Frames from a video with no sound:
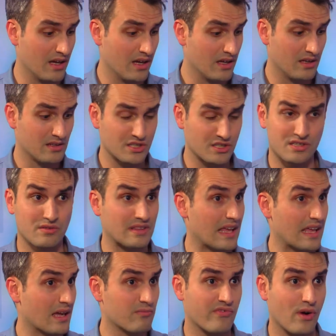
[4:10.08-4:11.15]
just
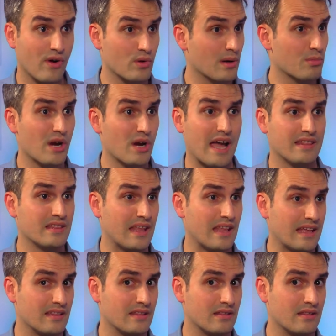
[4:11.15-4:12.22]
name, phone number,
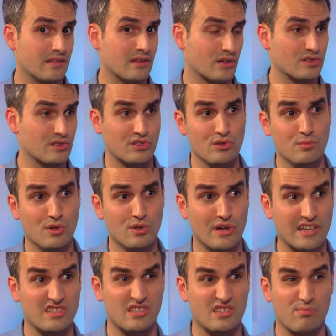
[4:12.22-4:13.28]
and the consumer
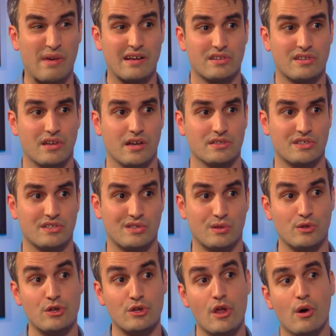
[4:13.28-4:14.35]
expects us to
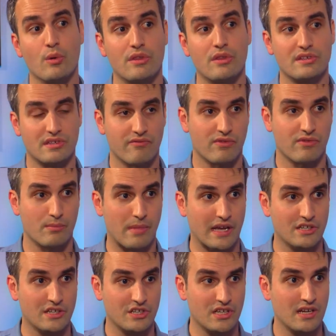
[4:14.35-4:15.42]
know this
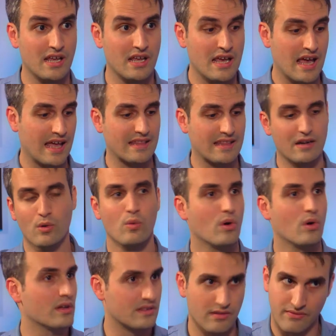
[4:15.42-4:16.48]
information, and they don't
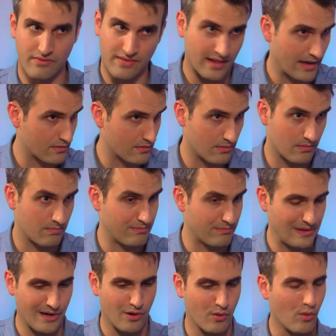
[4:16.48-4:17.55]
want to fill out
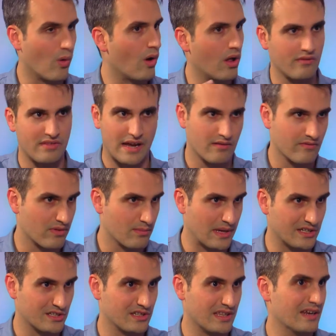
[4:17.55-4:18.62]
all of that
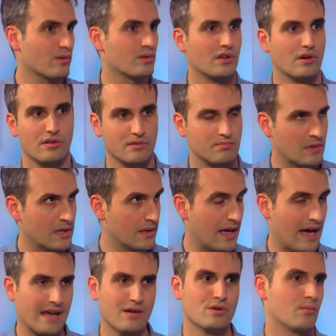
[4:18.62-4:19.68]
information. They don't know
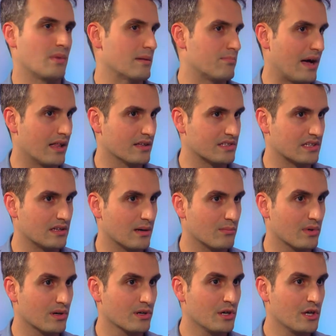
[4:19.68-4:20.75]
I don't know my policy
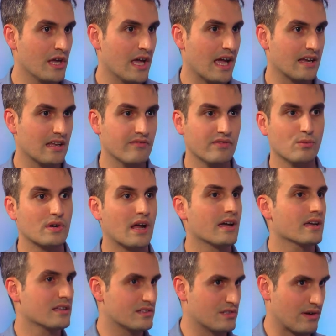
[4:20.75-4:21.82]
number. And even when I
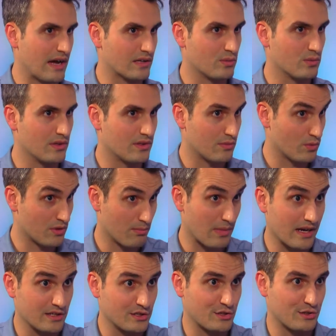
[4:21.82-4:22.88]
interact with my
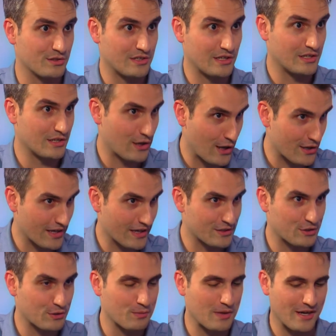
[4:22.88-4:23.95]
insurance agent, Honey at
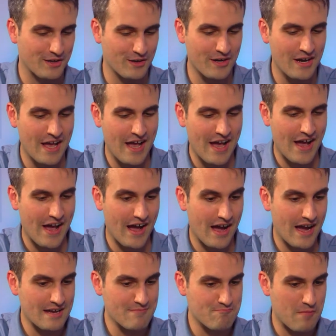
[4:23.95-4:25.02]
Schumacher,
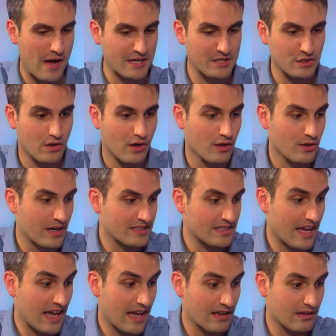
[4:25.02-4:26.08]
I just call her and I say,
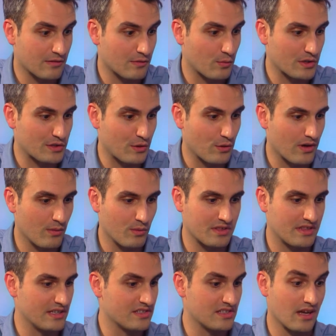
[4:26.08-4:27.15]
hey, what's going on with
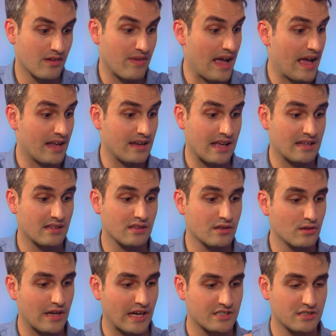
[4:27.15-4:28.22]
this stuff? And
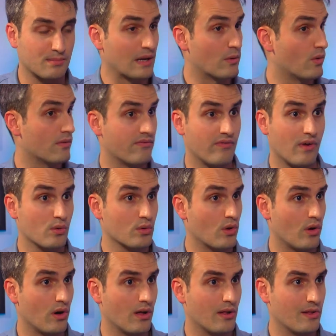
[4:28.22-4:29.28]
literally I just make one phone
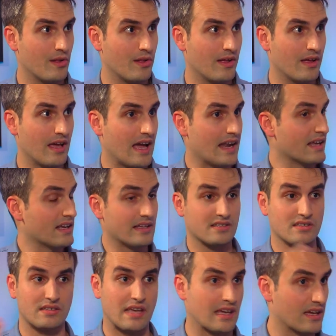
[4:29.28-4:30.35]
call and it gets
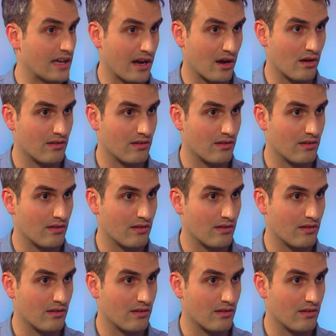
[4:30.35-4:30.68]
taken care of,